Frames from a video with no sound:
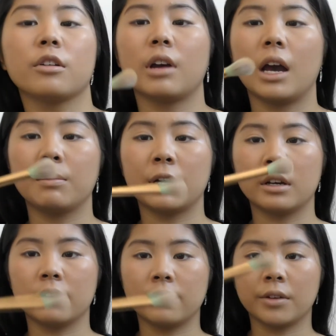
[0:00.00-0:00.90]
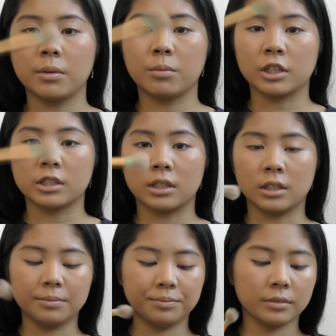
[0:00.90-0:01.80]
grab a fluffy brush
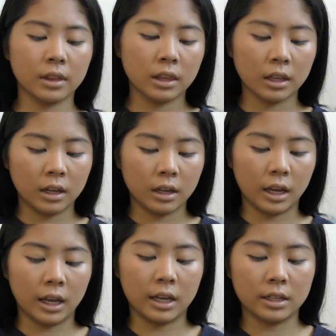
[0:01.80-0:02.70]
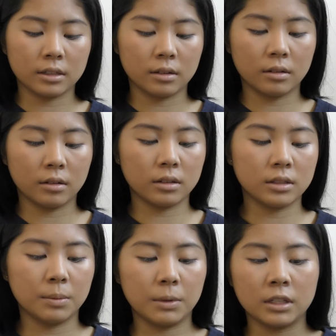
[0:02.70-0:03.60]
here and
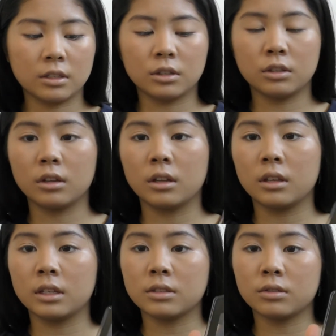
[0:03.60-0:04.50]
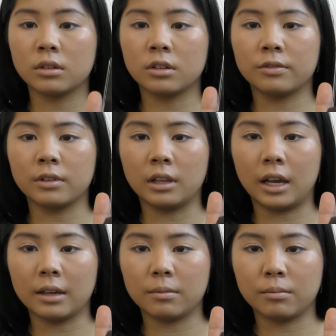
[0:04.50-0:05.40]
dip into this sort of
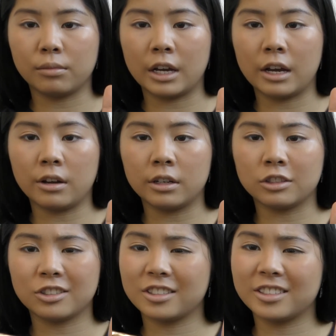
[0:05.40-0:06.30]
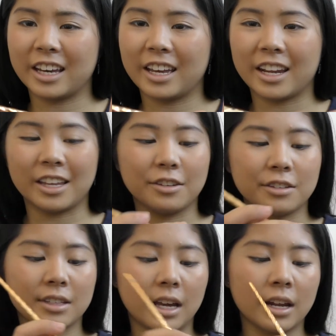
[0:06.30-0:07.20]
light brownish shade and
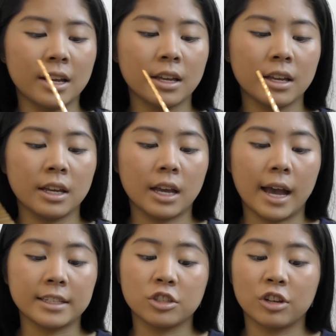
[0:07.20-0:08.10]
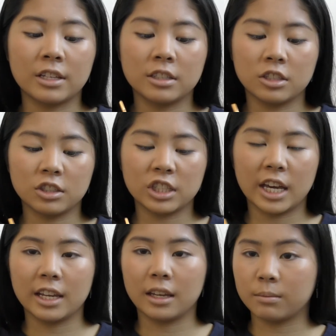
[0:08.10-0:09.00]
use that as a transition
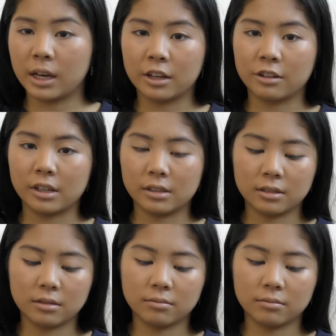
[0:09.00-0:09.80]
shade in my crease.